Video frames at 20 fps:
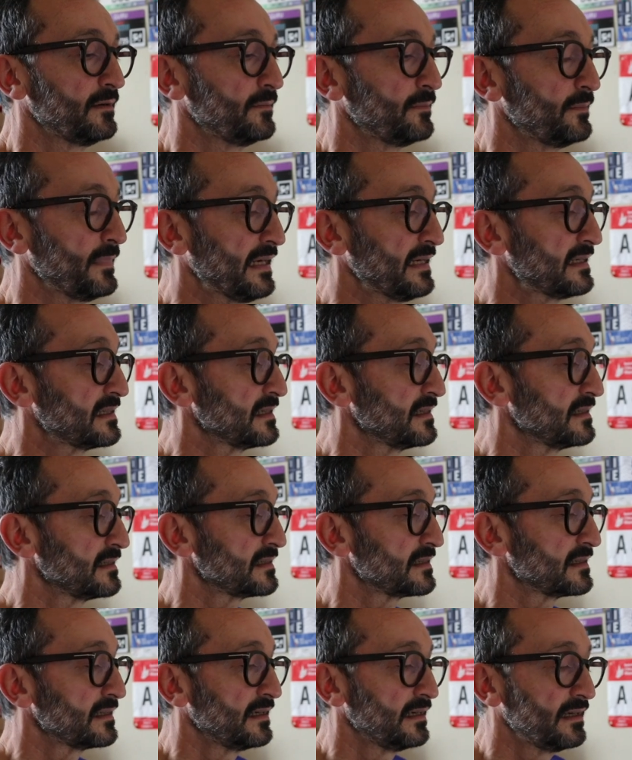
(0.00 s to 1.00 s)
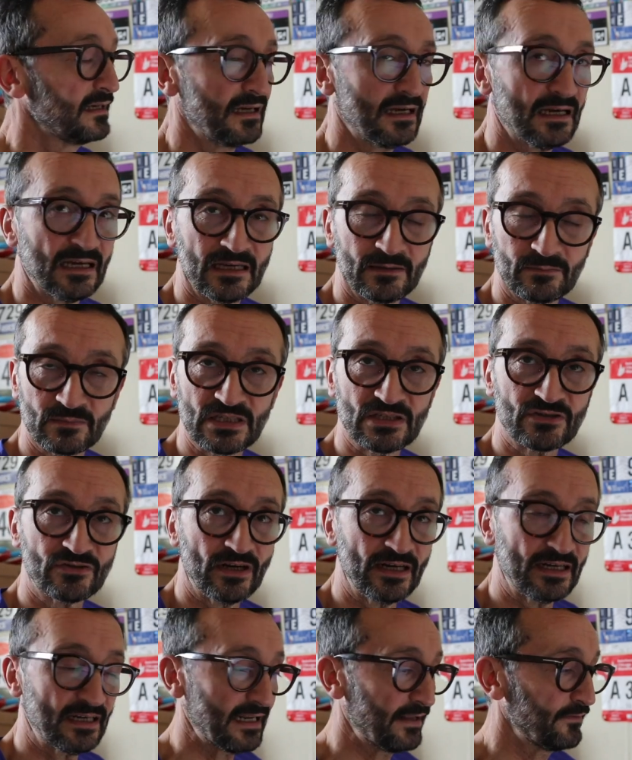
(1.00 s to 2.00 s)
meters
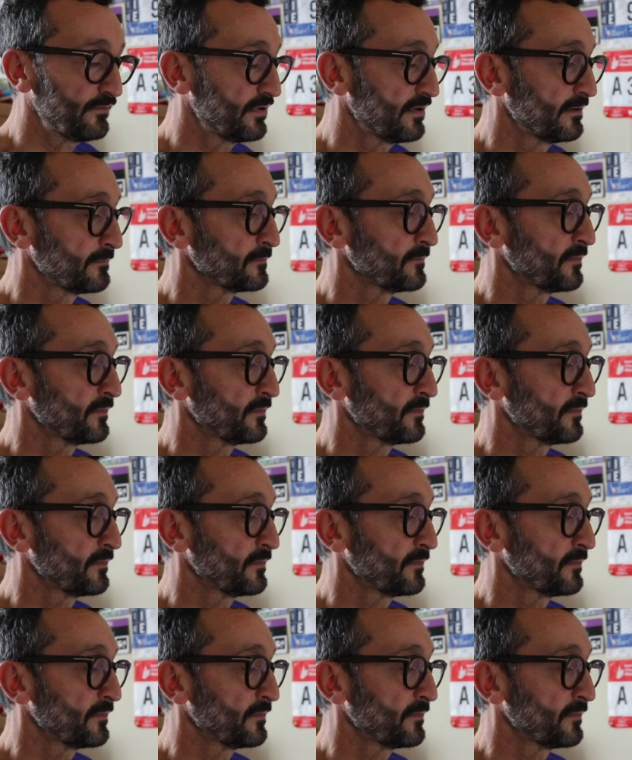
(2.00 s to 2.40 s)
stride length.